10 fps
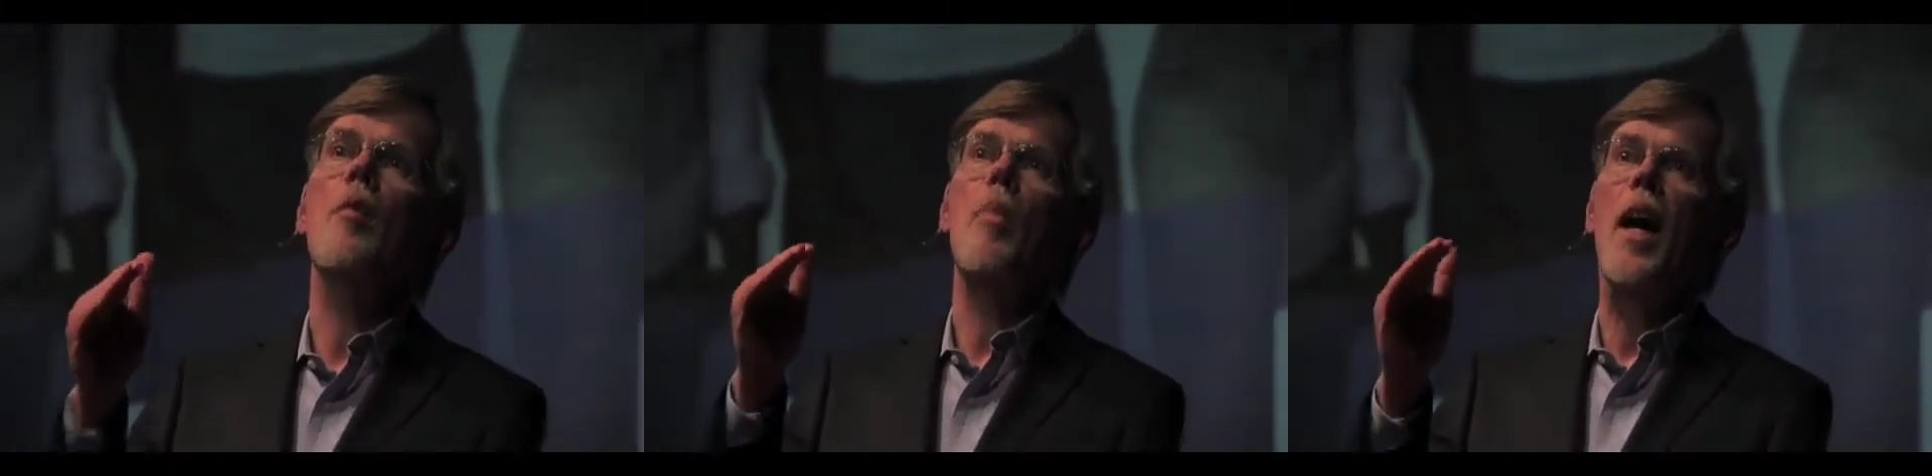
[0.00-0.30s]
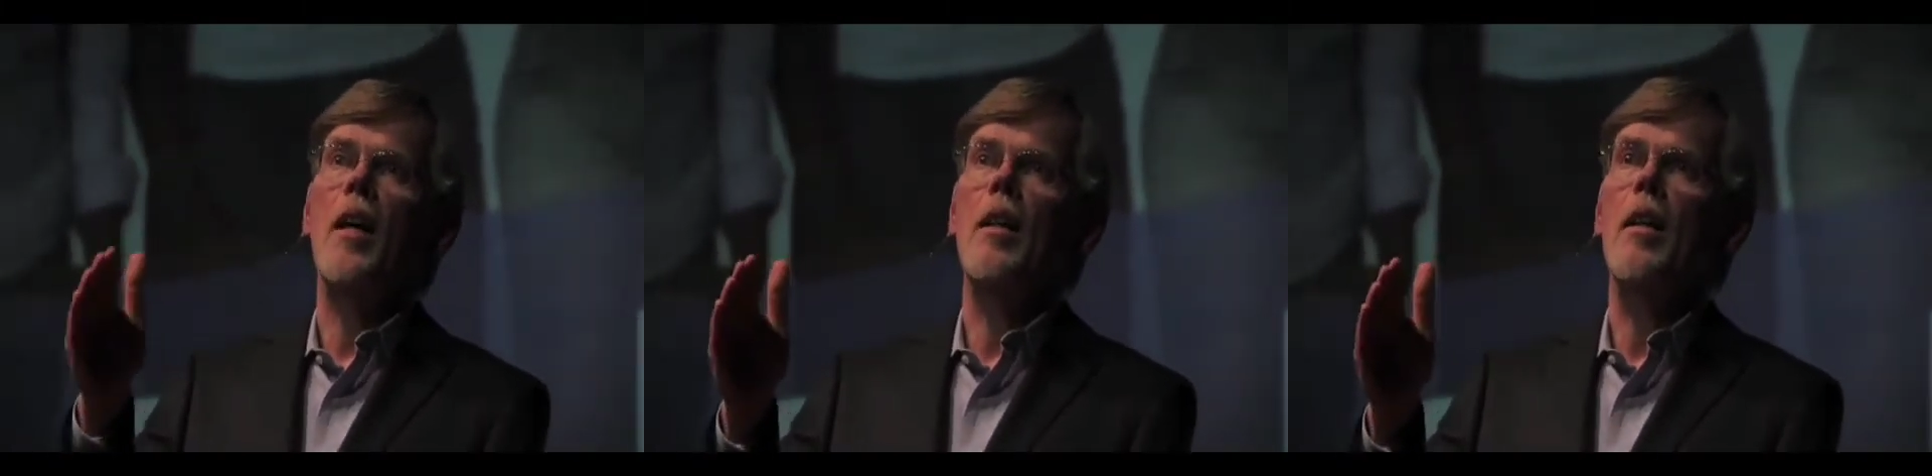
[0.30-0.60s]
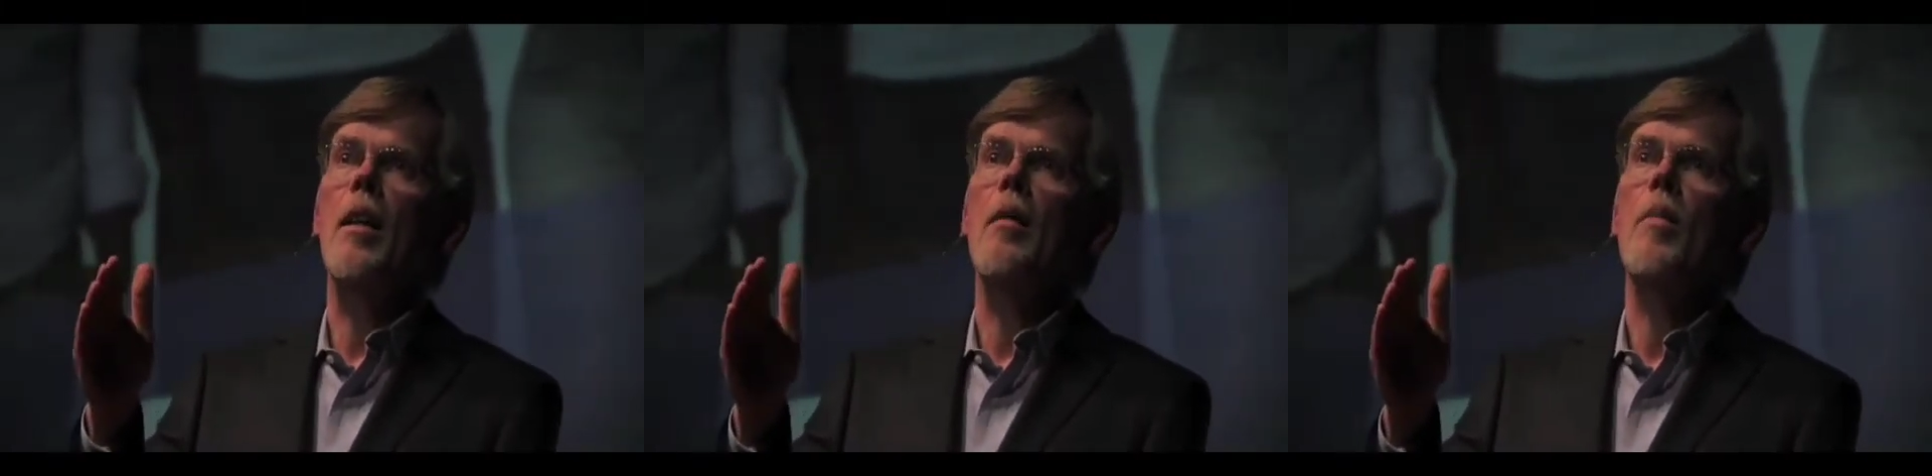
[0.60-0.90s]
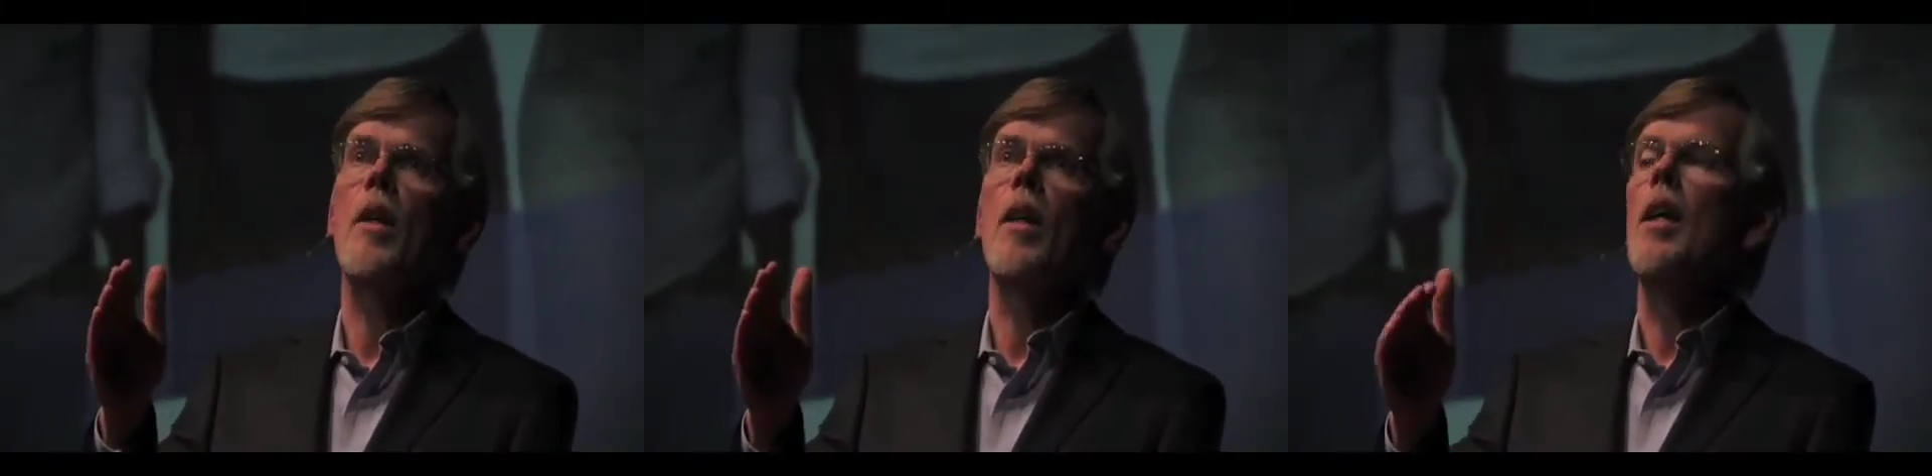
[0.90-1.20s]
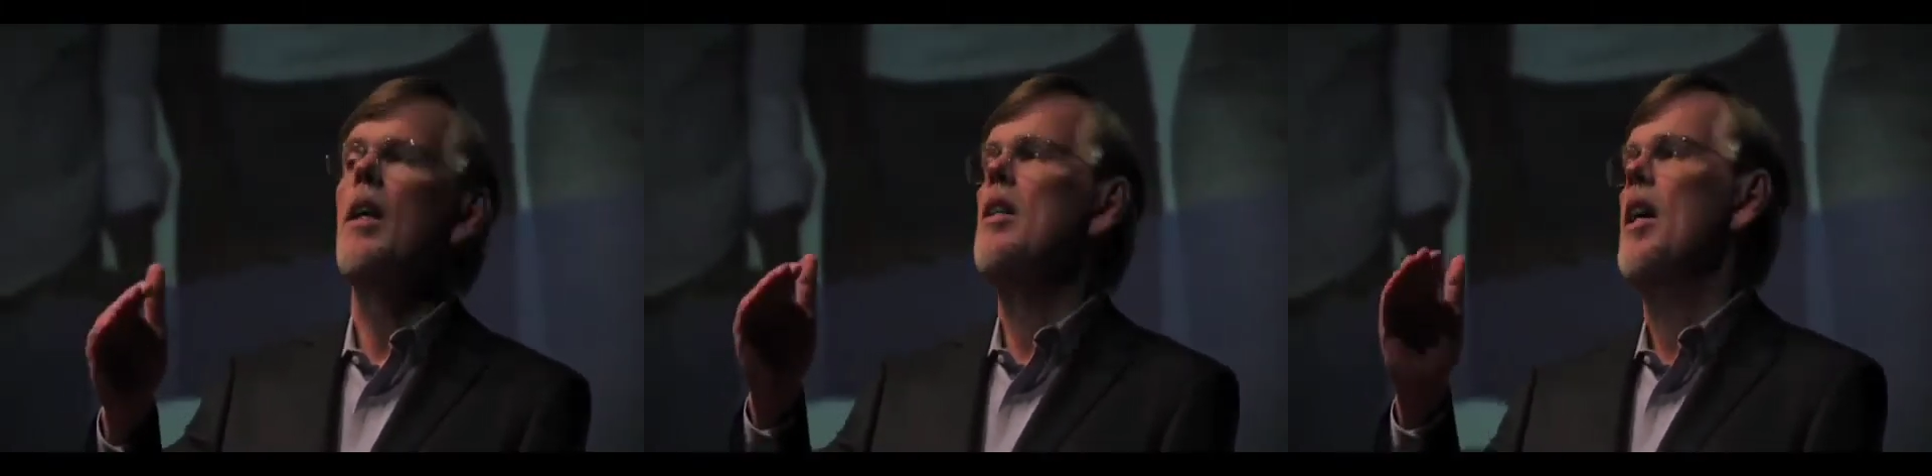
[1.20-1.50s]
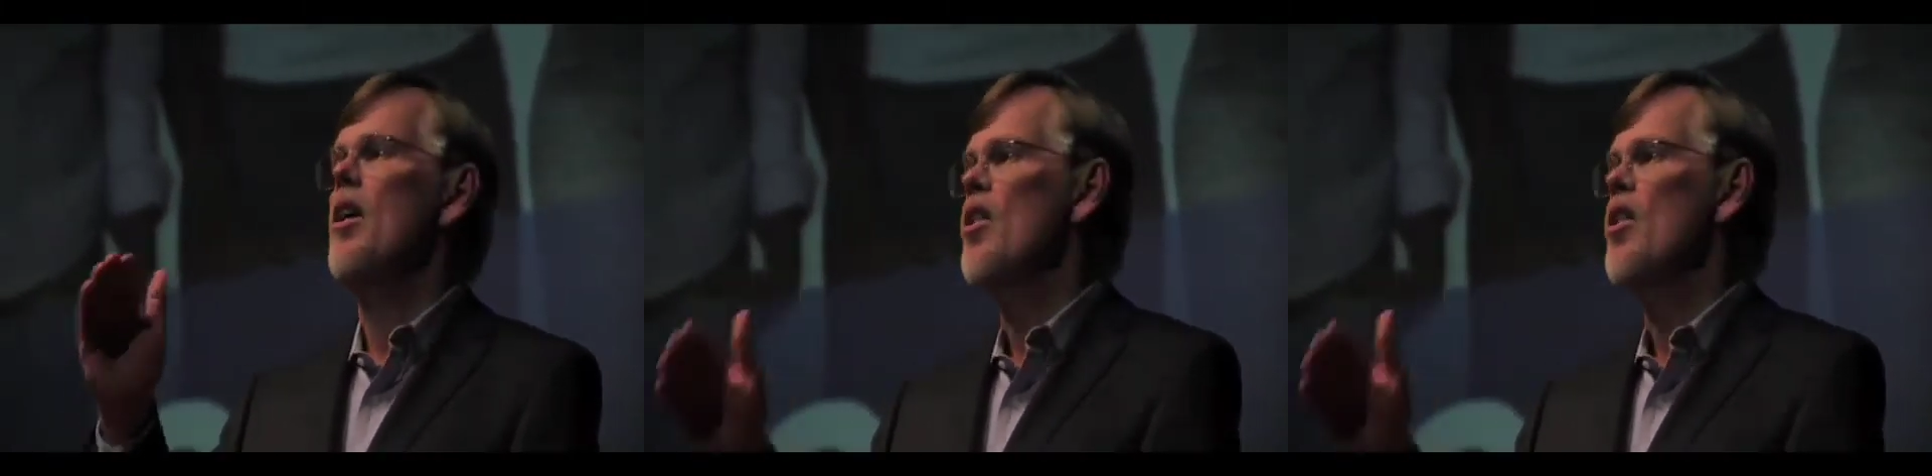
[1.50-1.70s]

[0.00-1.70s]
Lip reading: say it back to them.